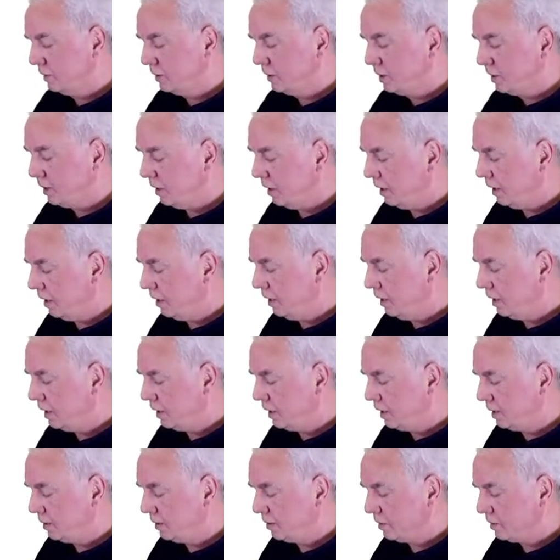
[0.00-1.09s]
a
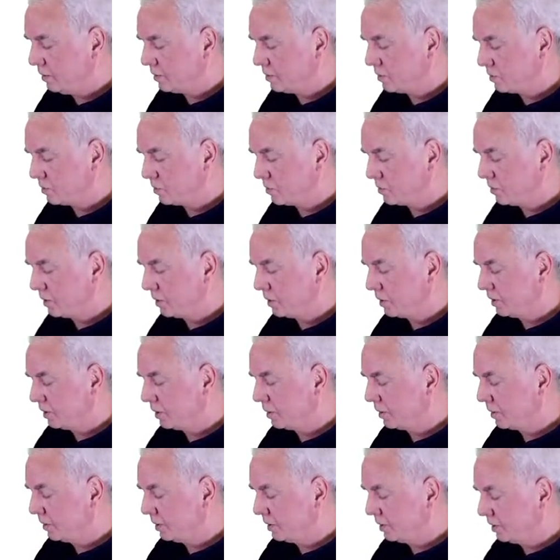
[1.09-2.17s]
and a string
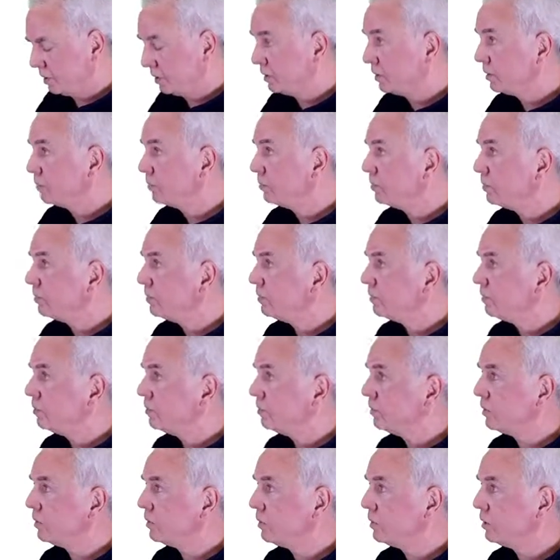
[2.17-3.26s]

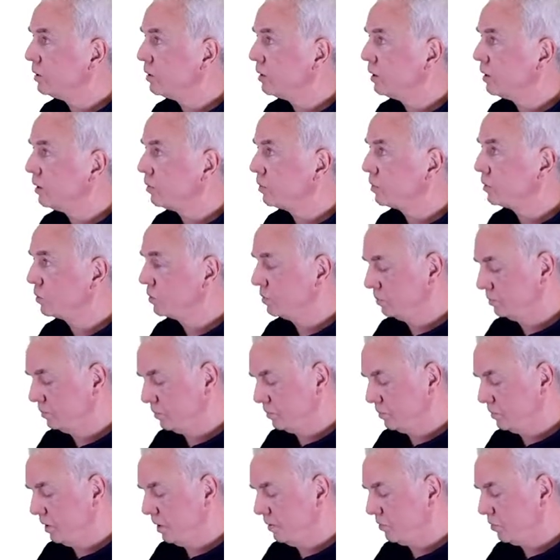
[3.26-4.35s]
uh,
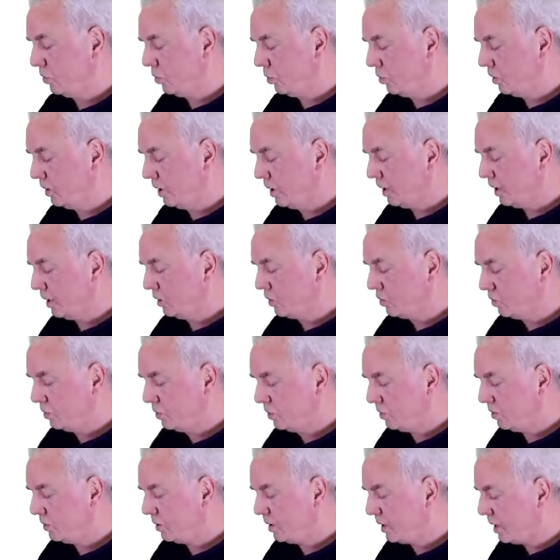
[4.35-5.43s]
if only I could
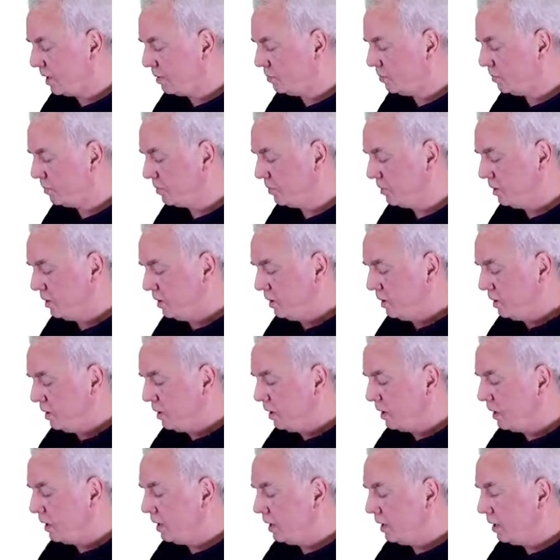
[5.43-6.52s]
type
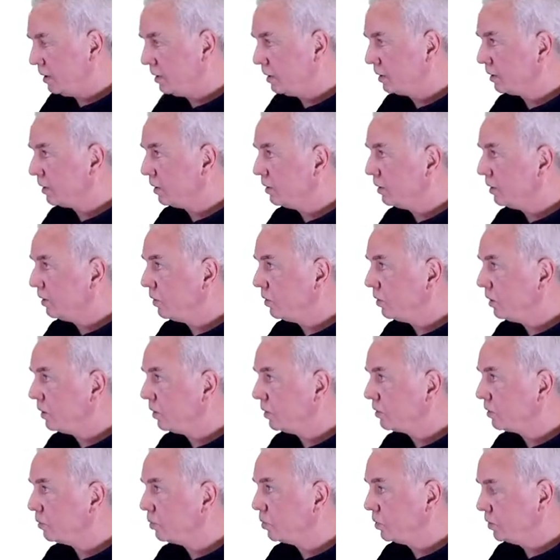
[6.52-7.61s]
and now
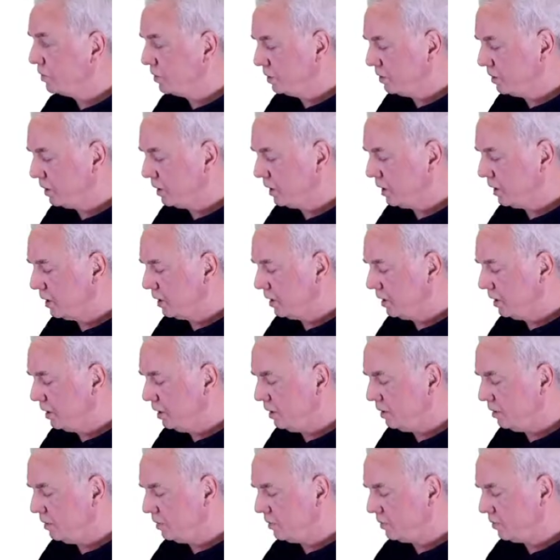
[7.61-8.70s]
another boolean and an
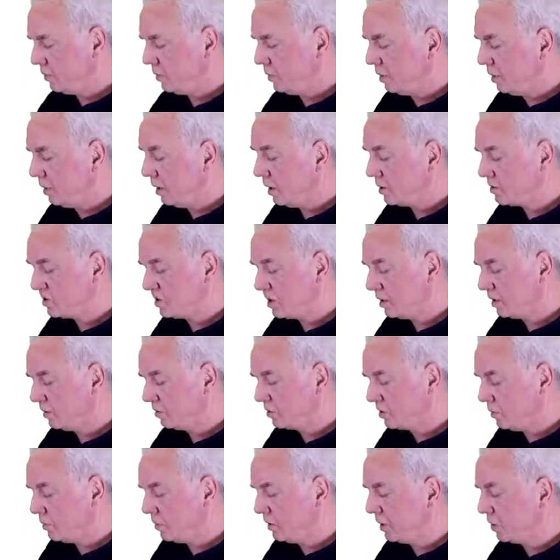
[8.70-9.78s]
int let's uh,
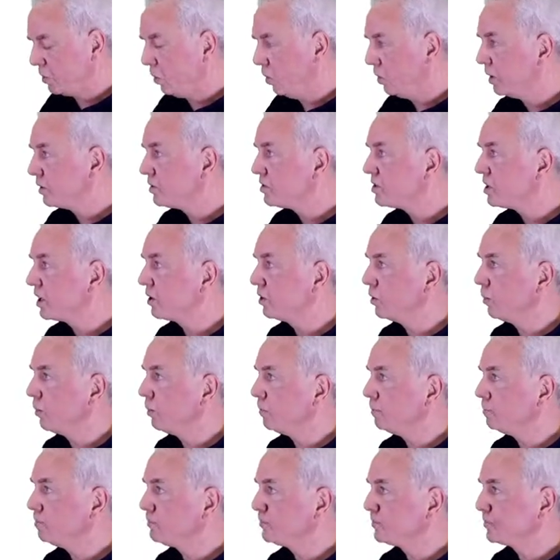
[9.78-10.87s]
simply call it signum
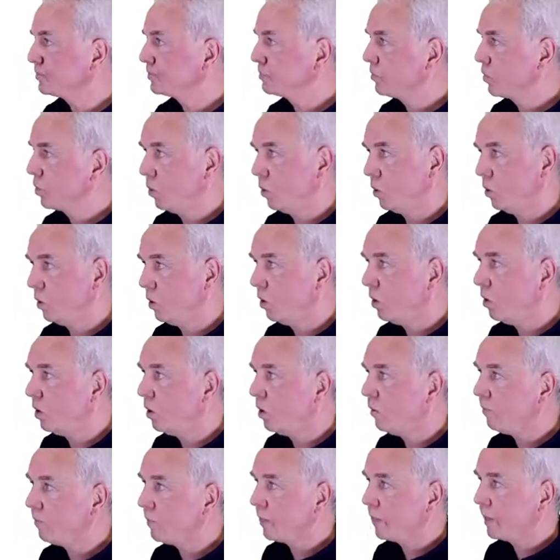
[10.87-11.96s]

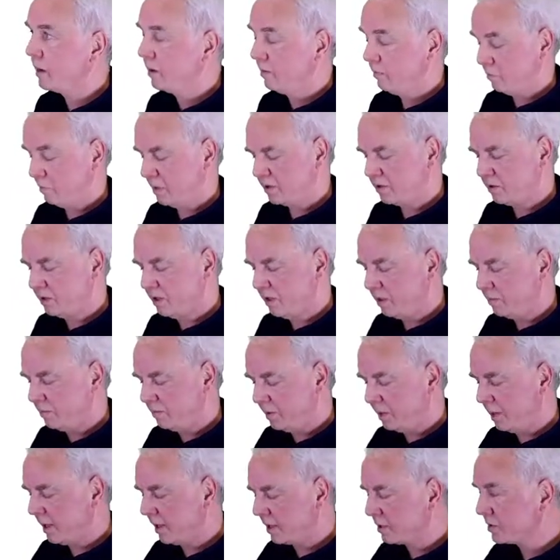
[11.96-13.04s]
or better name
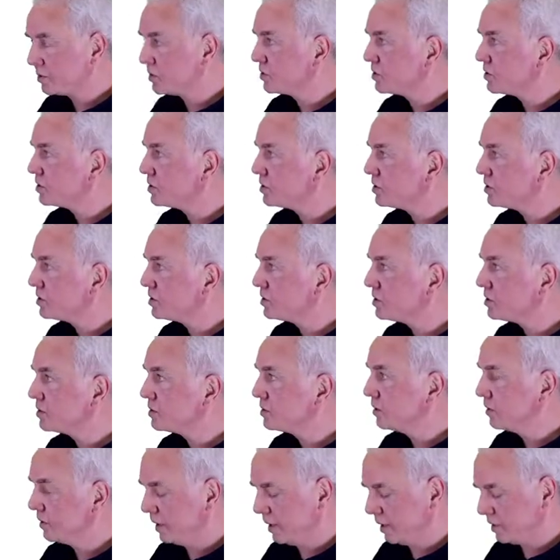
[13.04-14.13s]
X
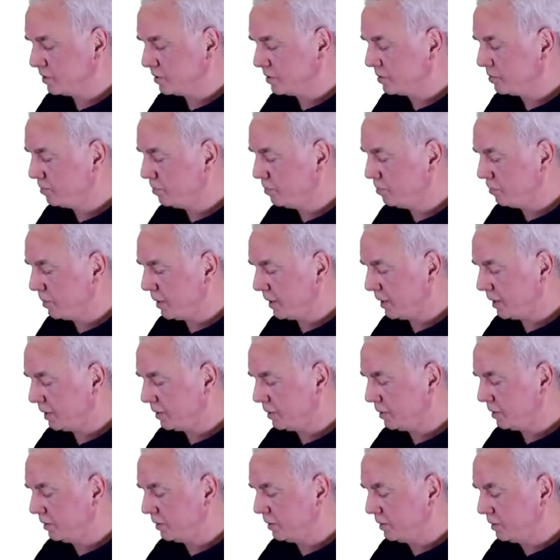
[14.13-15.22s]

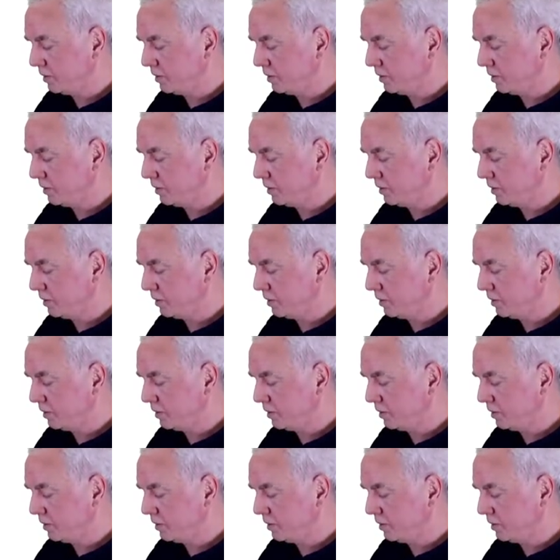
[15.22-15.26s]
expected